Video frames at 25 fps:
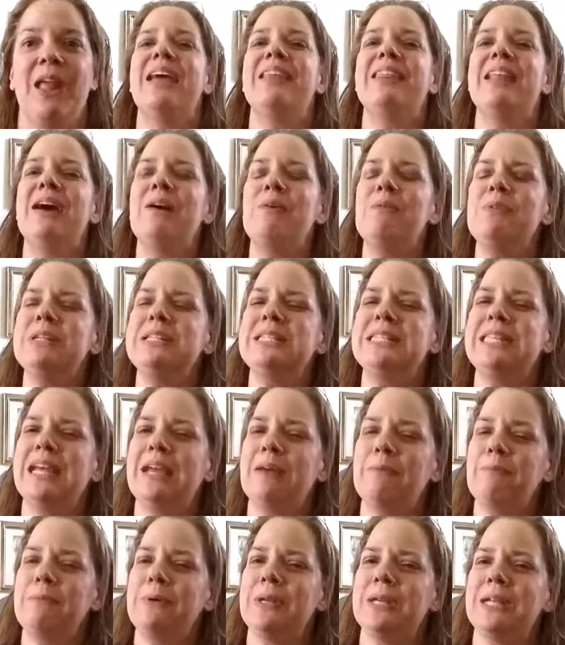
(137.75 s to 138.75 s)
And that was the
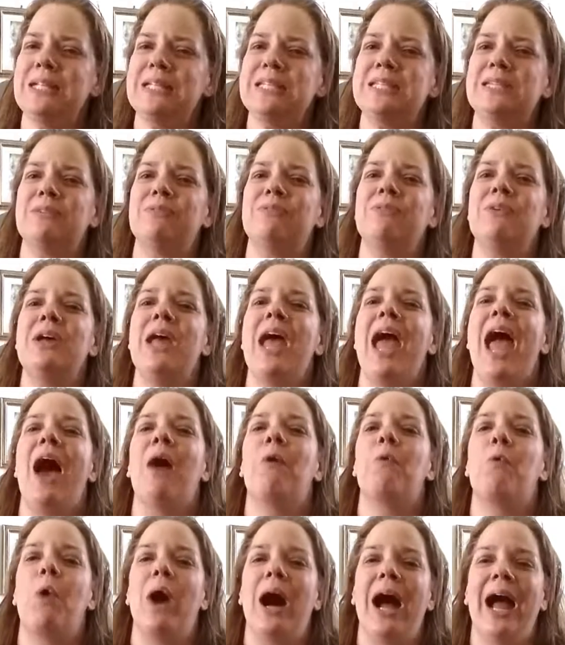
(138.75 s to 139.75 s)
impetus of
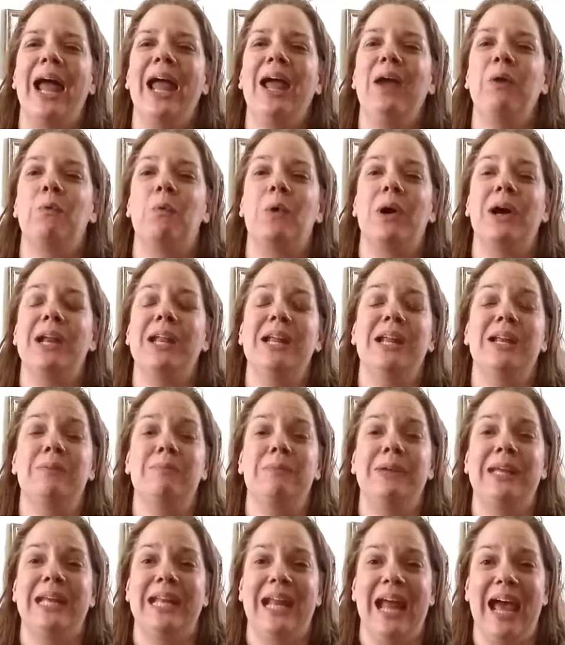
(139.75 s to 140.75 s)
why I wanted
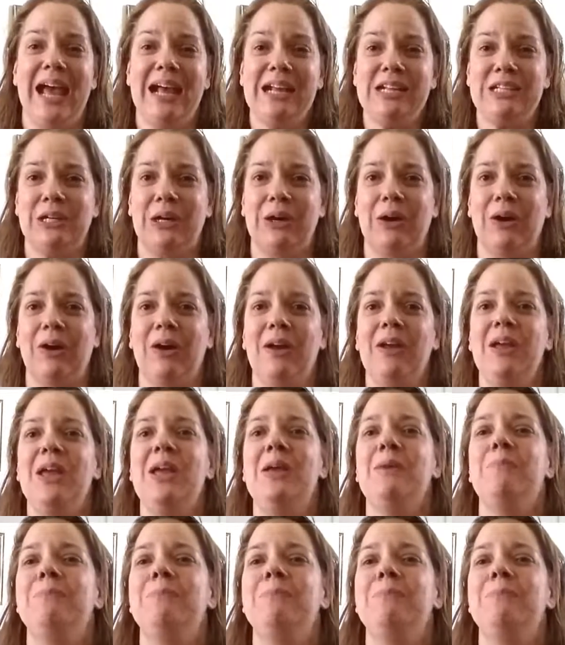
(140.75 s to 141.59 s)
to be an actor.